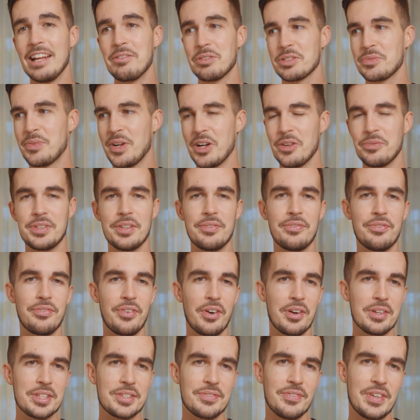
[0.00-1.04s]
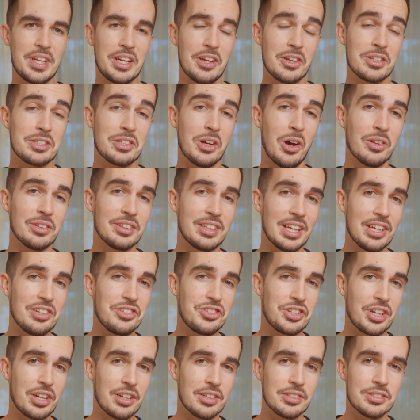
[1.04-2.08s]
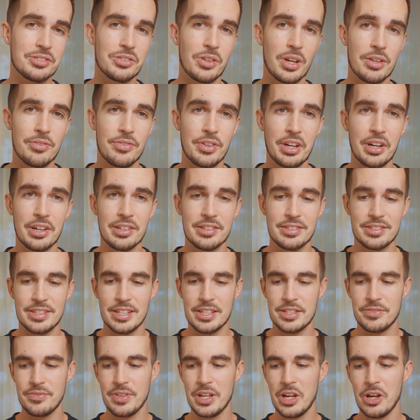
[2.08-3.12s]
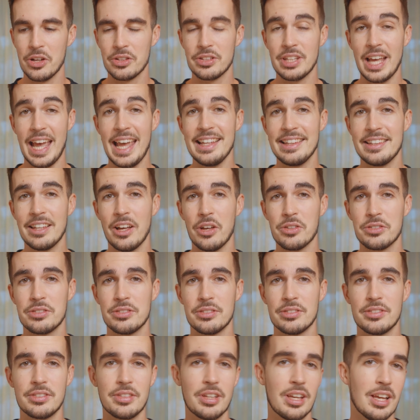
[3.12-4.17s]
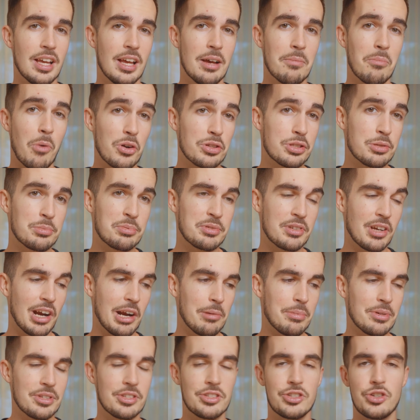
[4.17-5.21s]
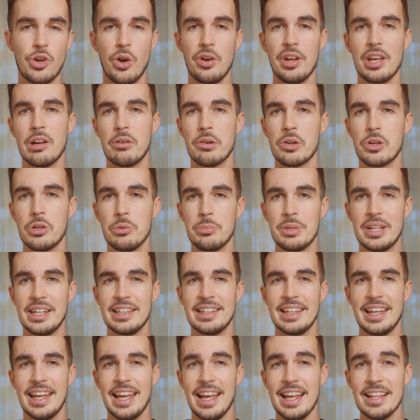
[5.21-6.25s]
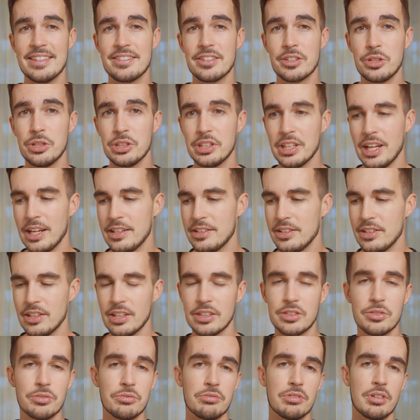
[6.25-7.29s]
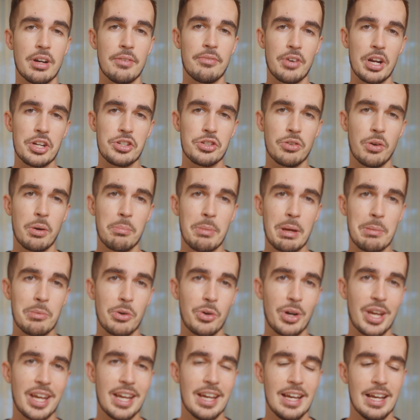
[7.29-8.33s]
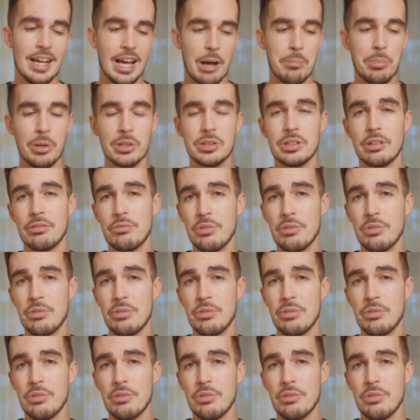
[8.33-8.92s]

It was one of the first videos on this channel, so I figured since we got 8,000 more subscribers joining our community, it's a good idea to refresh our memory about the